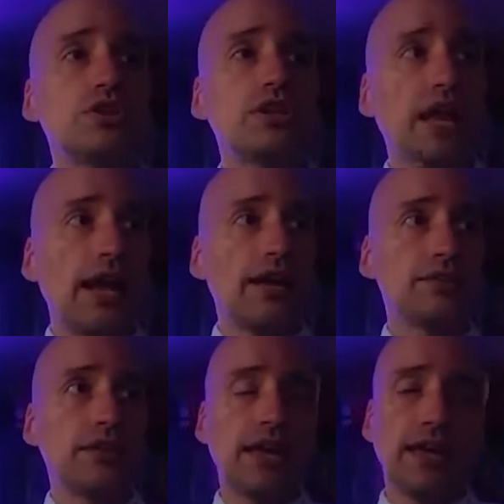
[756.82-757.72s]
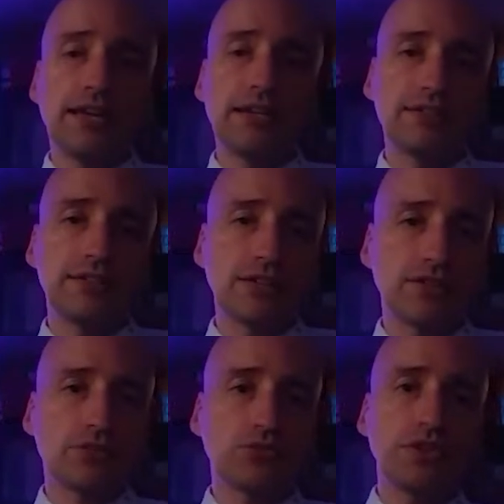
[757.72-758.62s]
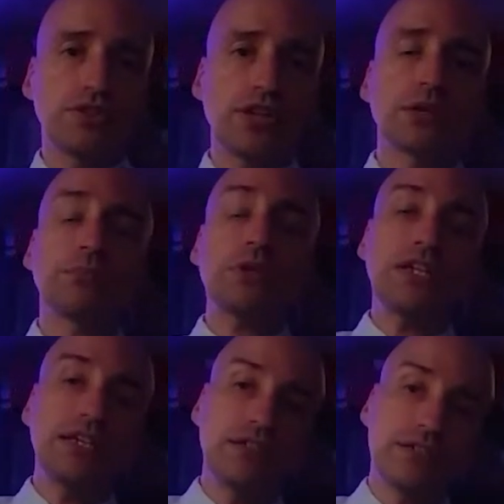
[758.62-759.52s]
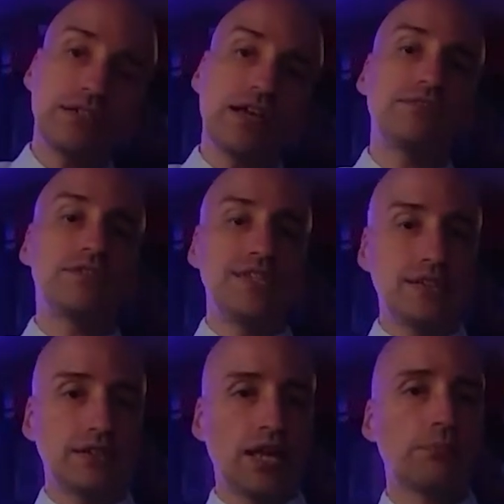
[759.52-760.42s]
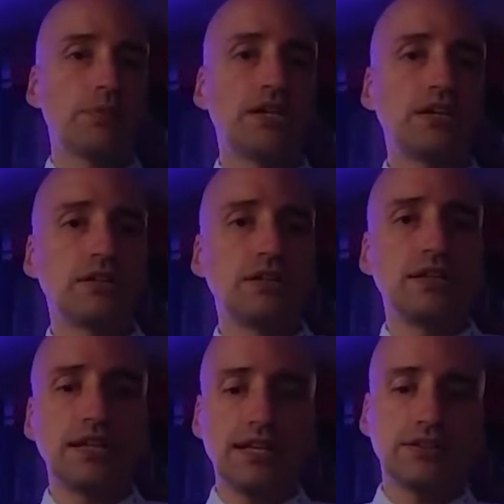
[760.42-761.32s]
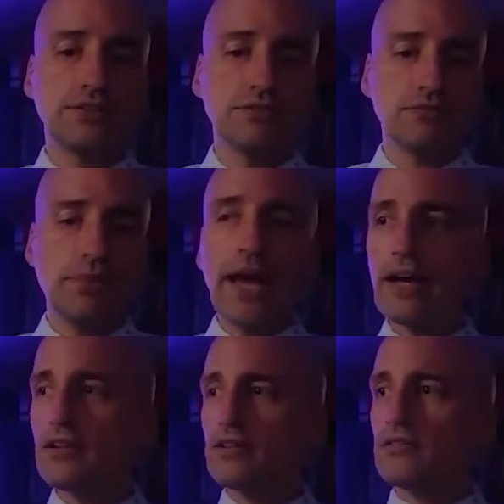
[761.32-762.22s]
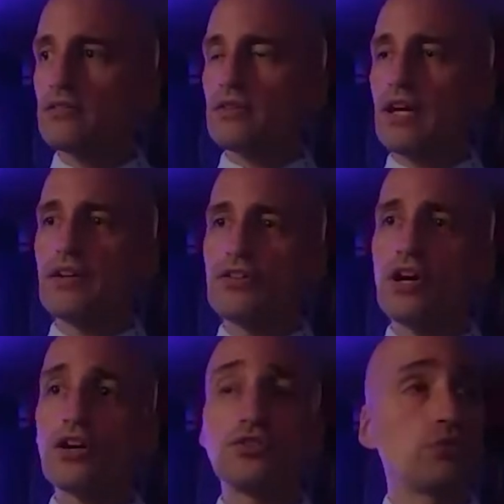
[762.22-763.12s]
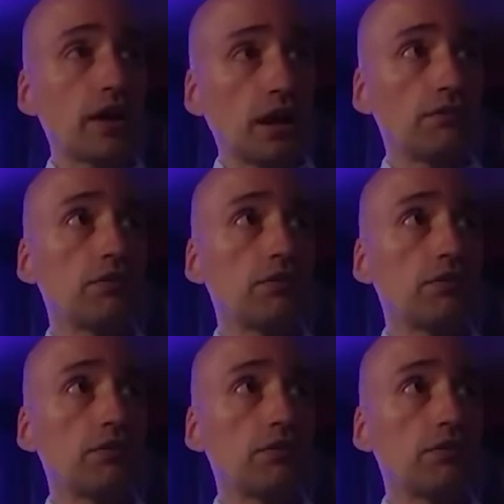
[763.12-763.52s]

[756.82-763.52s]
it as a CSS reset, please. I've seen this happening. It's bad and it's hard to recover